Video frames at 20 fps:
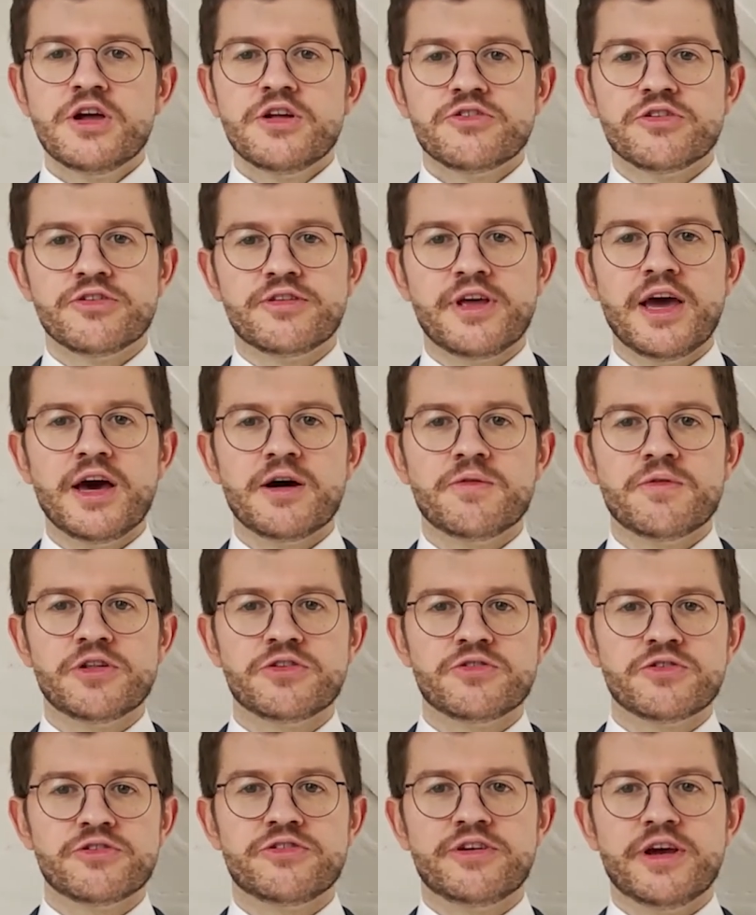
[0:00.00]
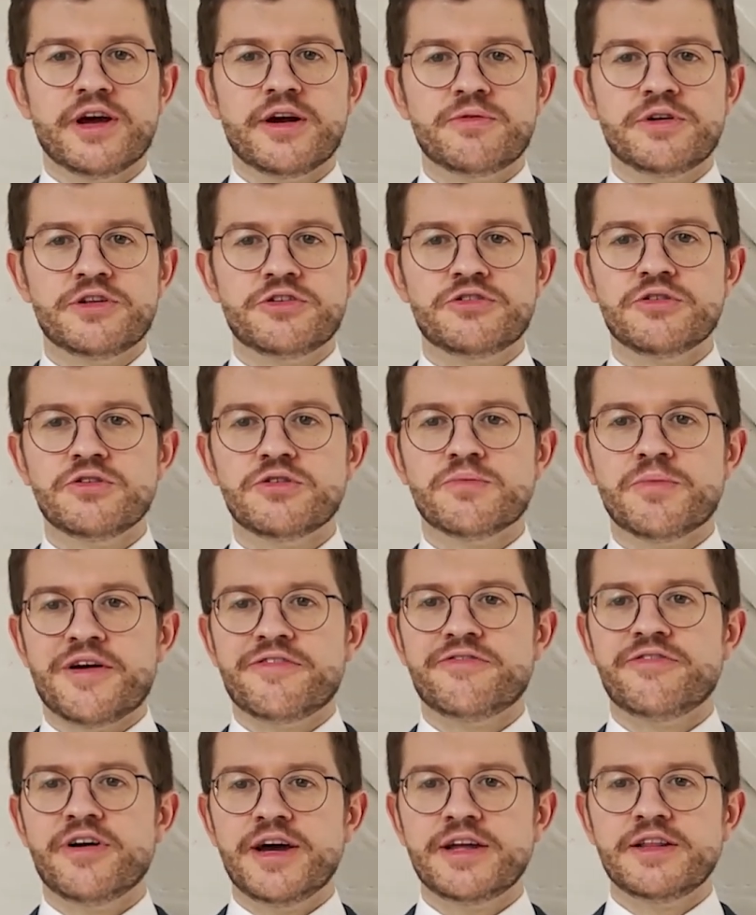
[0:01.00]
Today I want to share with you my
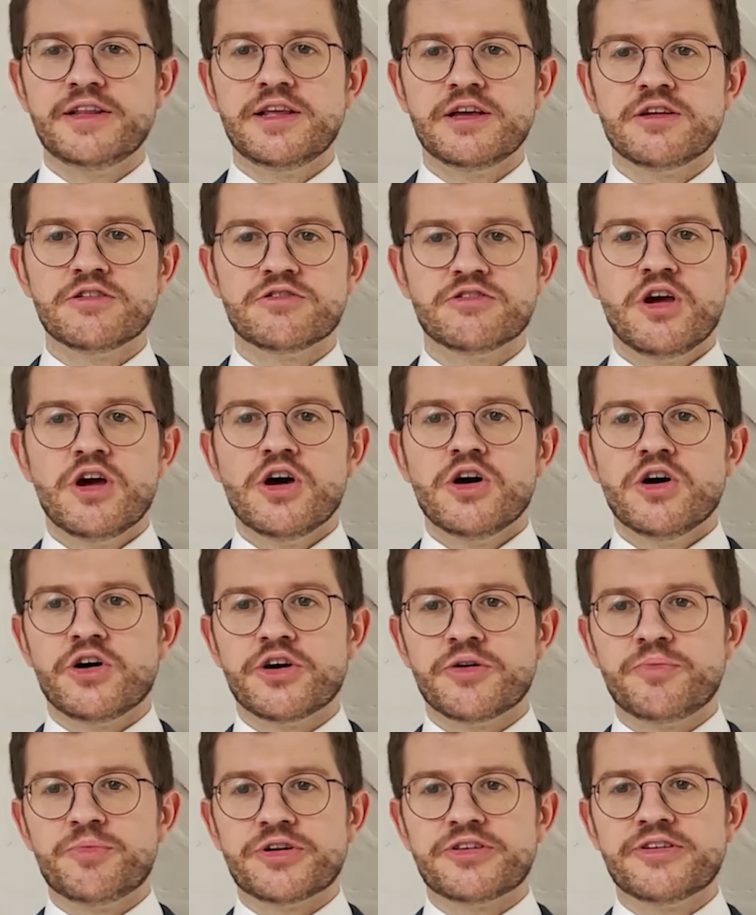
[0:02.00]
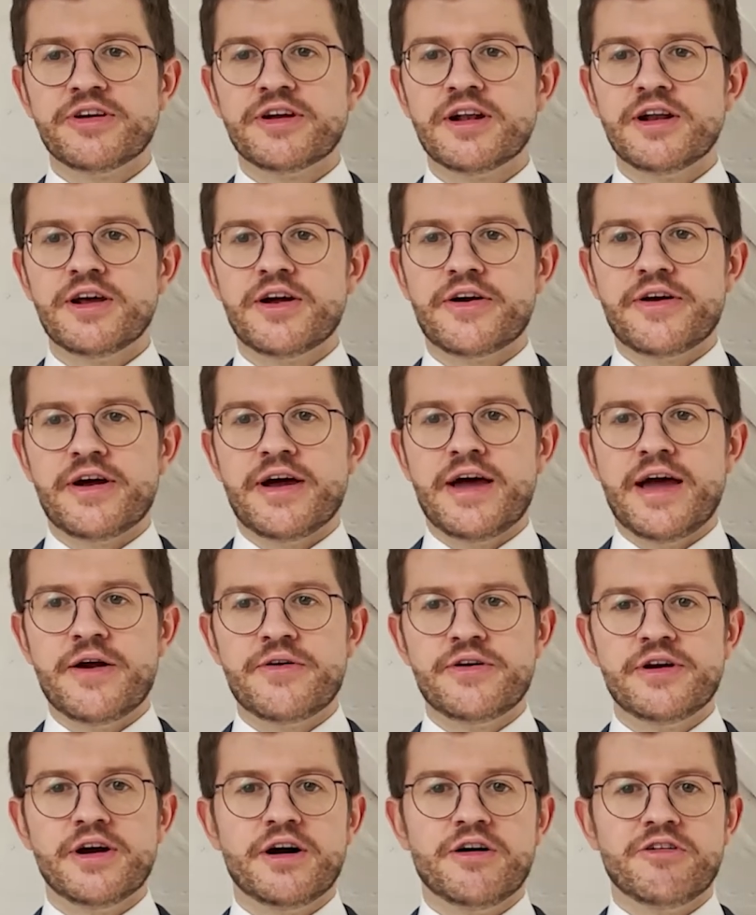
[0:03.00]
findings on a particular
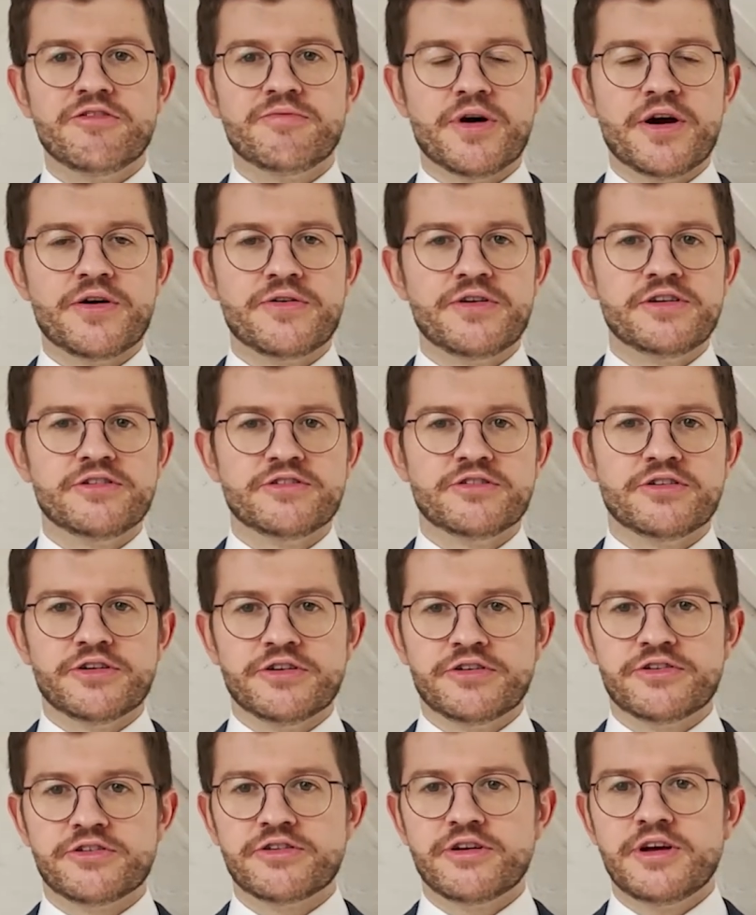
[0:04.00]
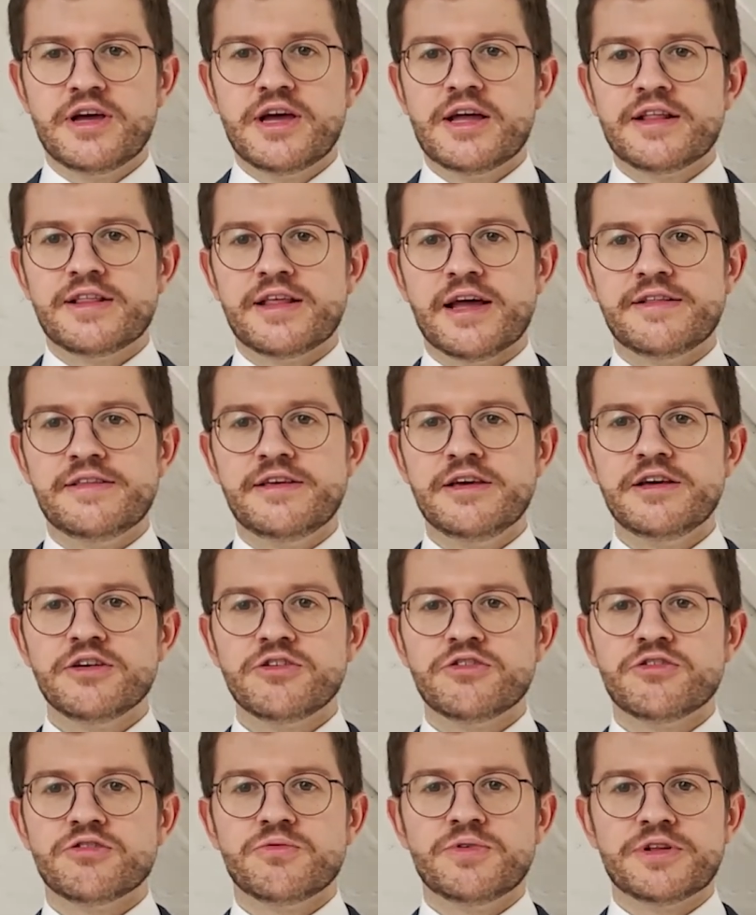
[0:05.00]
area of my research that
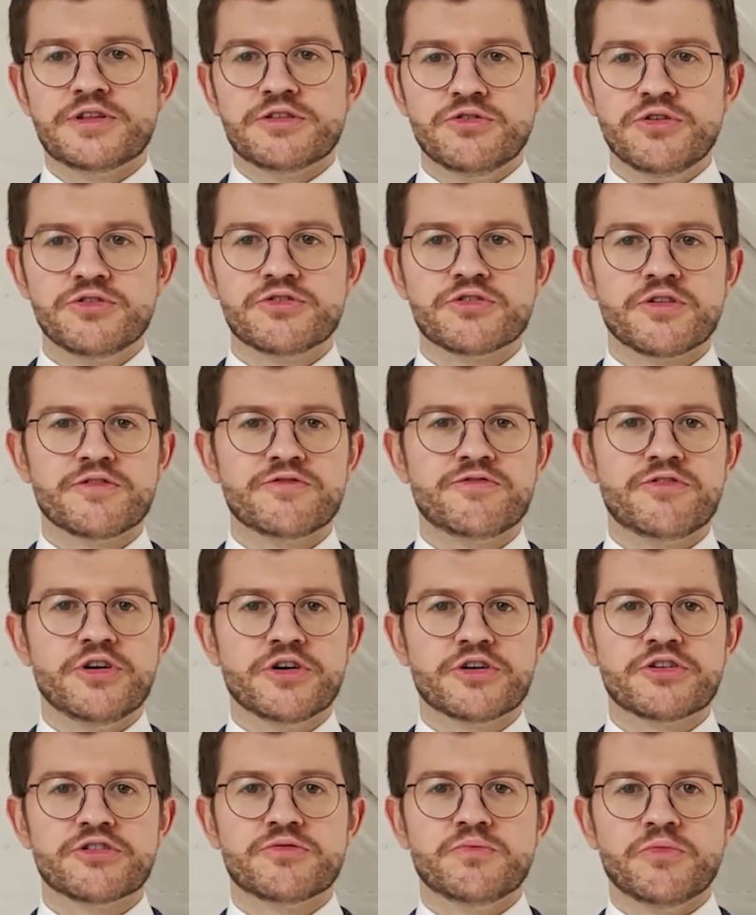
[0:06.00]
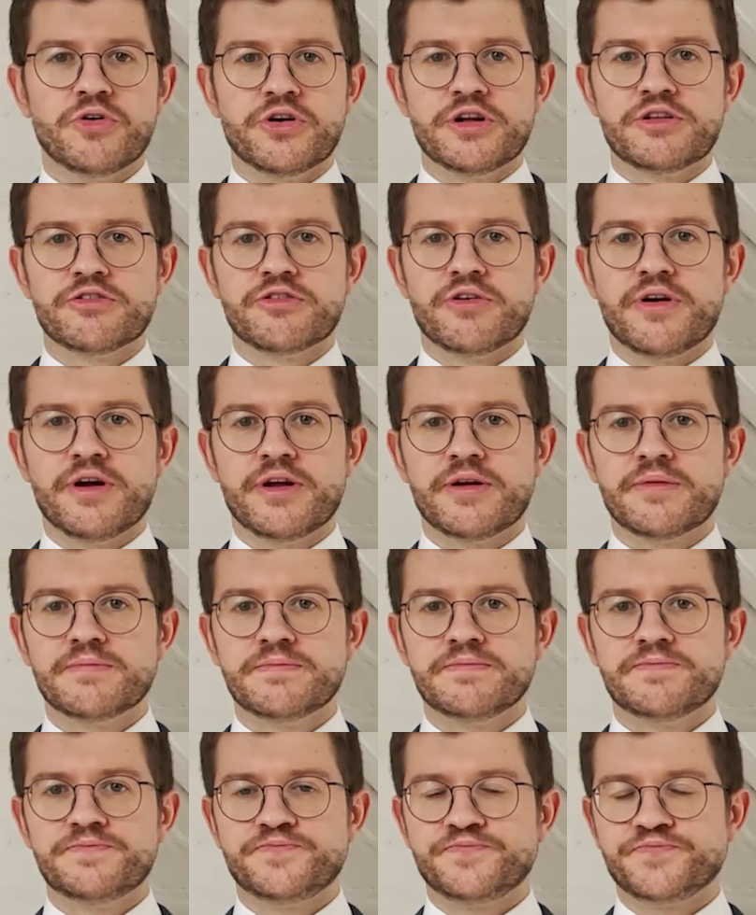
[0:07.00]
deals with neutron flux monitoring.
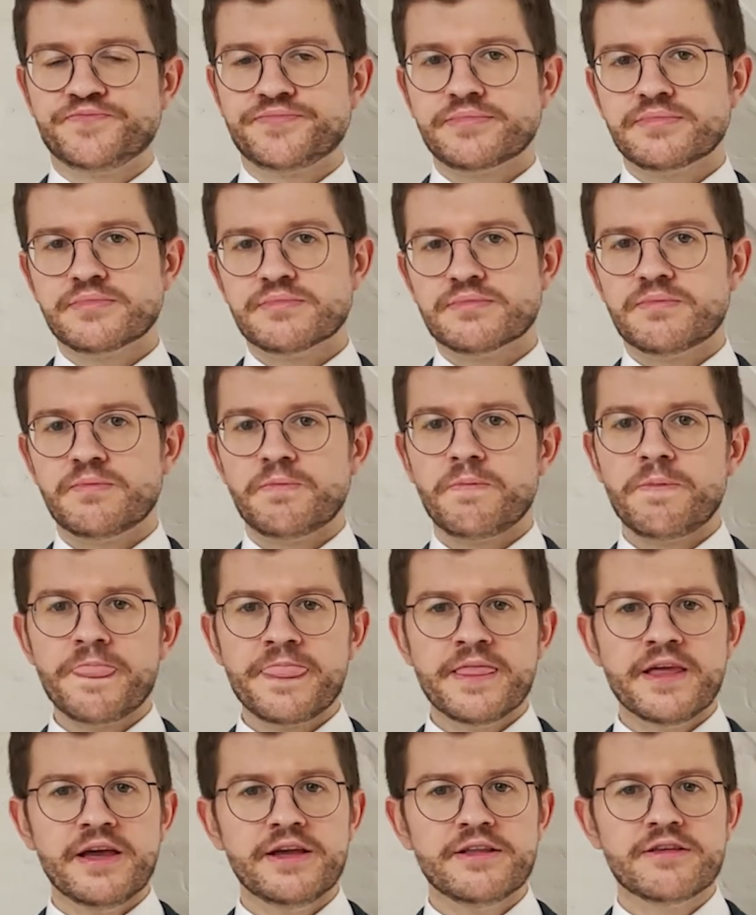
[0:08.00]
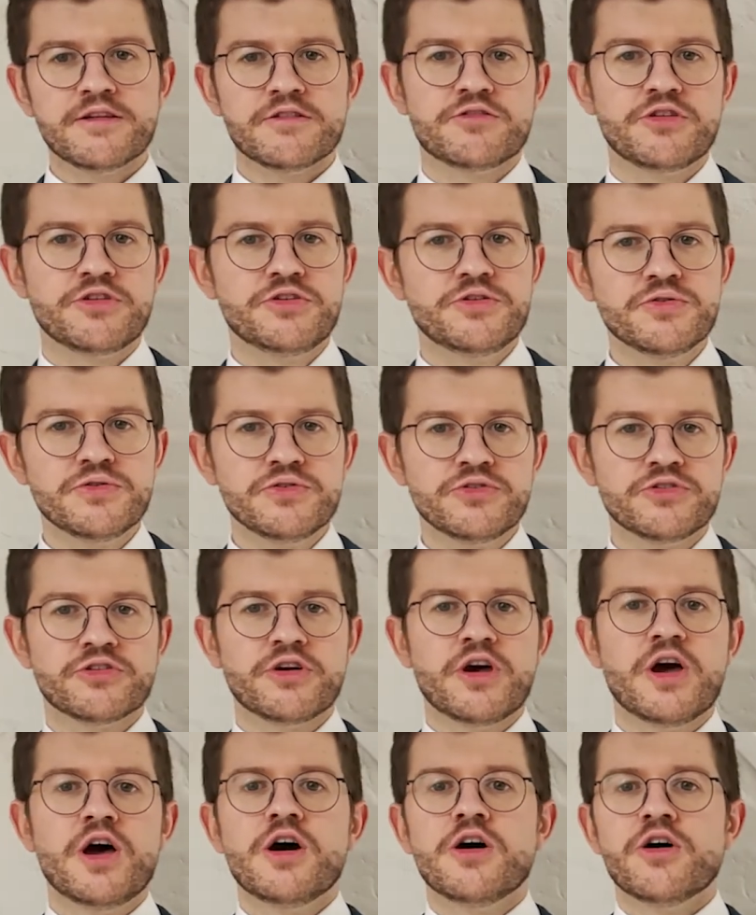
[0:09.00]
It is the use
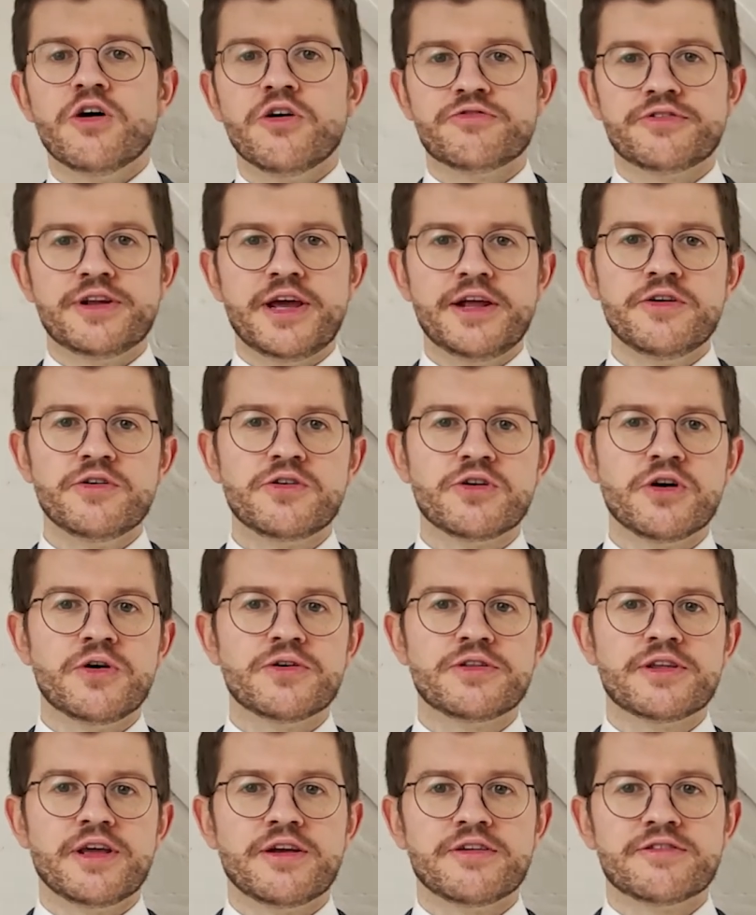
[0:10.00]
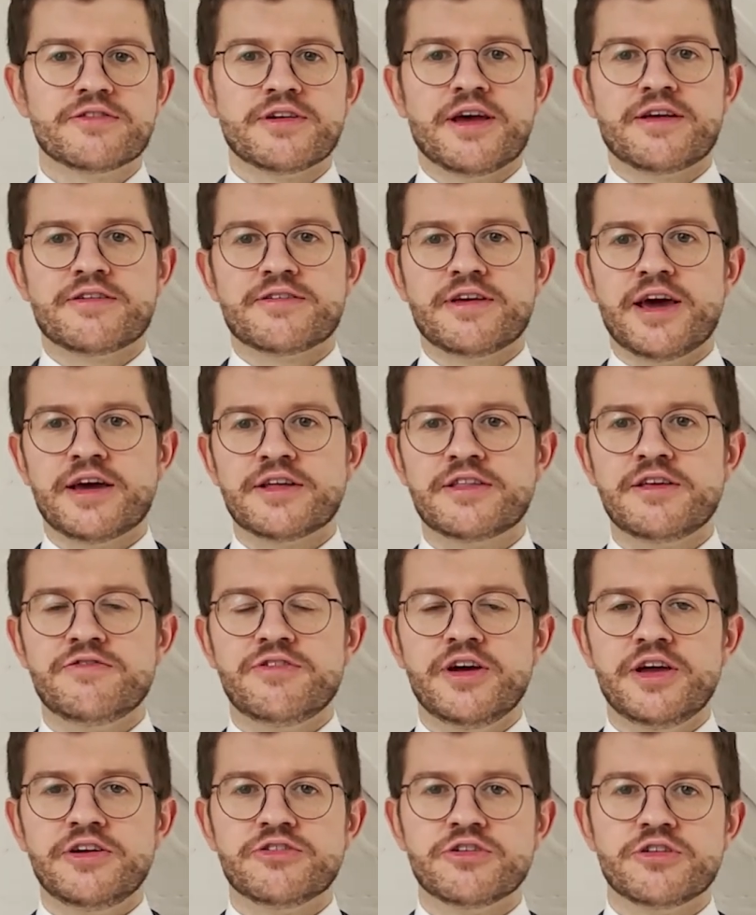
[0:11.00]
of nanocoatings as
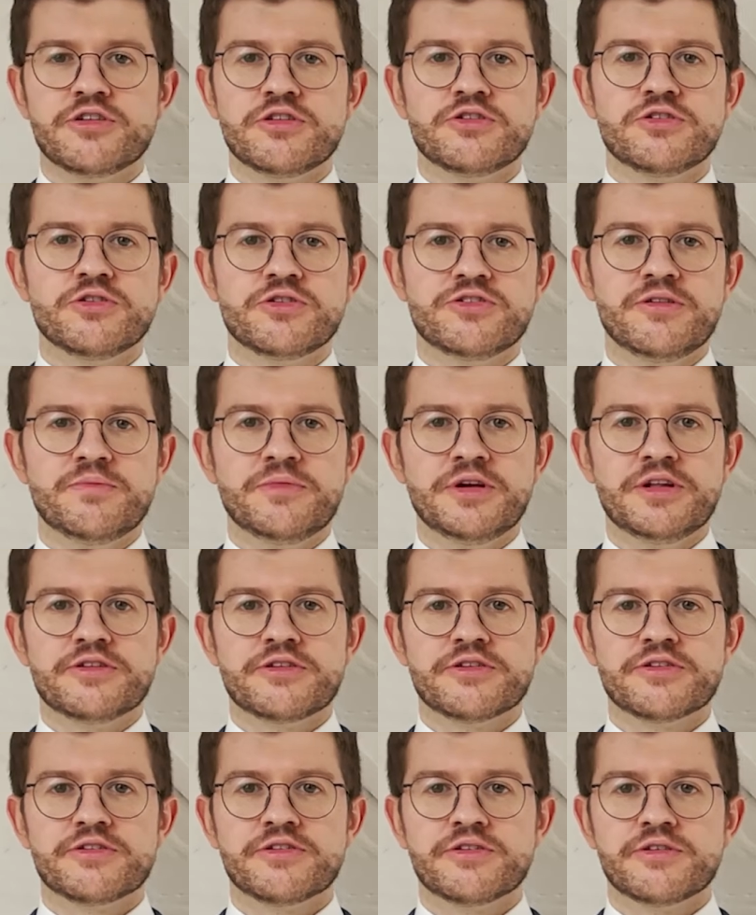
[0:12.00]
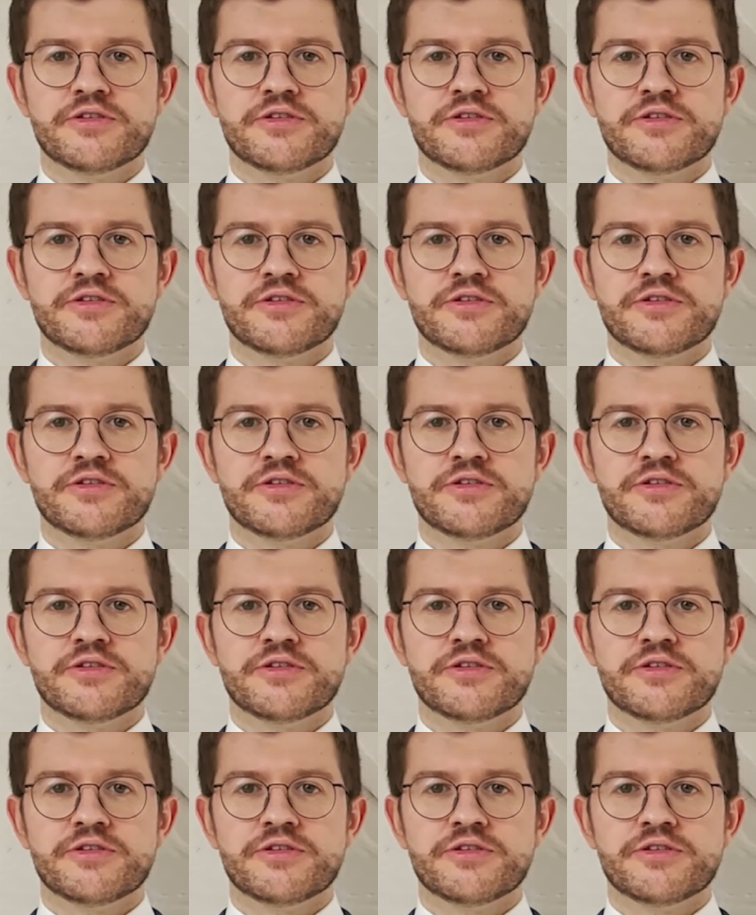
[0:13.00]
activation dosimeters.